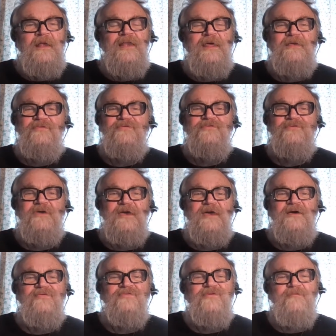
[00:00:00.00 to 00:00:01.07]
Let's see,
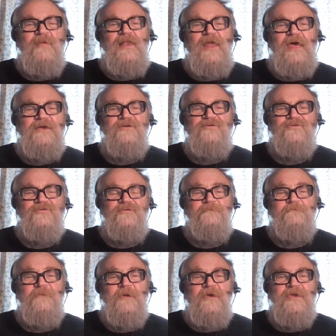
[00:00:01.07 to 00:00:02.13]
assimilation.
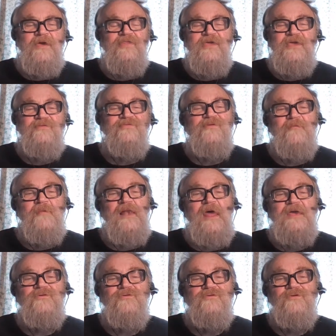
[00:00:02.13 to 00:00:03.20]
Yeah, the
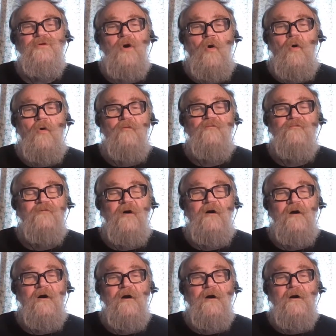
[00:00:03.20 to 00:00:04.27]
assimilation of